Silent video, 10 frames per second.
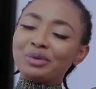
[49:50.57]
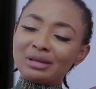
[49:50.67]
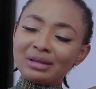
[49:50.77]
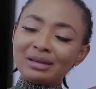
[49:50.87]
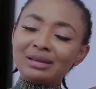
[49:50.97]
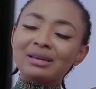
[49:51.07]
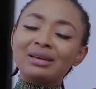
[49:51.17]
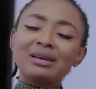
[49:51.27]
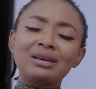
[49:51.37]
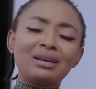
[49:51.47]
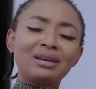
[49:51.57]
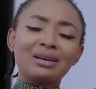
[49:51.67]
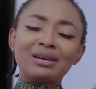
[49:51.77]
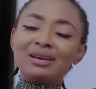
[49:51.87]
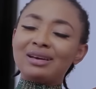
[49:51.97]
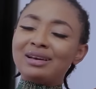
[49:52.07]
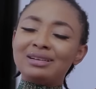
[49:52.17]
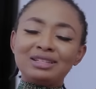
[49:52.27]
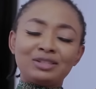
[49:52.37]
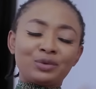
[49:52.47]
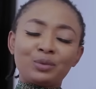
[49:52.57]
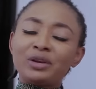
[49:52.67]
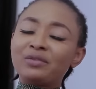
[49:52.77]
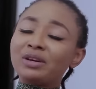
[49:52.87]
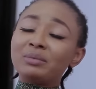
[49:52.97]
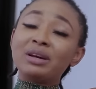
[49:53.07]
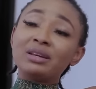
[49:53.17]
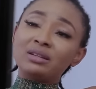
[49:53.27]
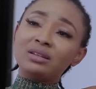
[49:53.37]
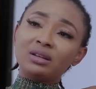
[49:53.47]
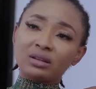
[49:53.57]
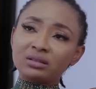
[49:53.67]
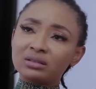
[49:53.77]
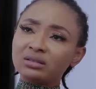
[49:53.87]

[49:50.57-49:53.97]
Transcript: bring Alice from wherever I'm hiding her.